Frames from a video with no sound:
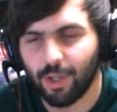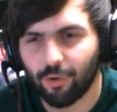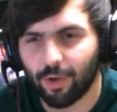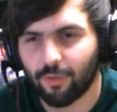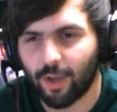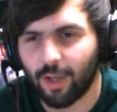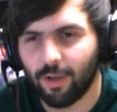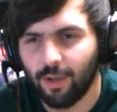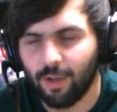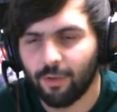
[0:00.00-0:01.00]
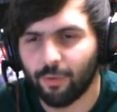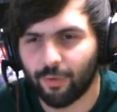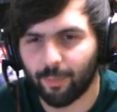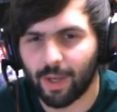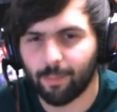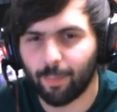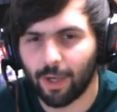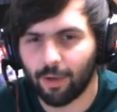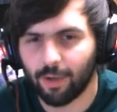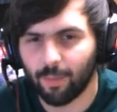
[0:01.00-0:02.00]
indirect side. So sometimes
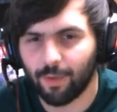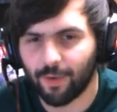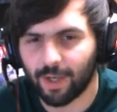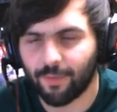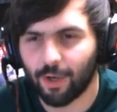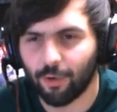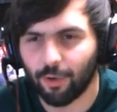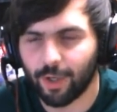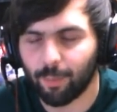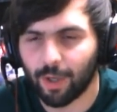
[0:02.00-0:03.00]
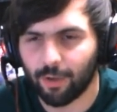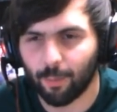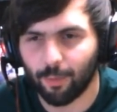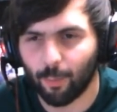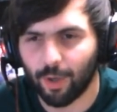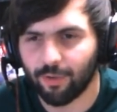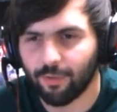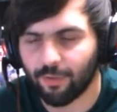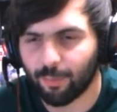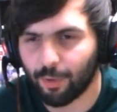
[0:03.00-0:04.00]
if I get that early and pairing up with
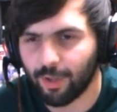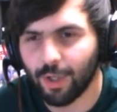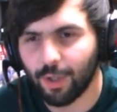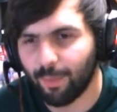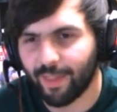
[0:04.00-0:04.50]
wedges is pretty good.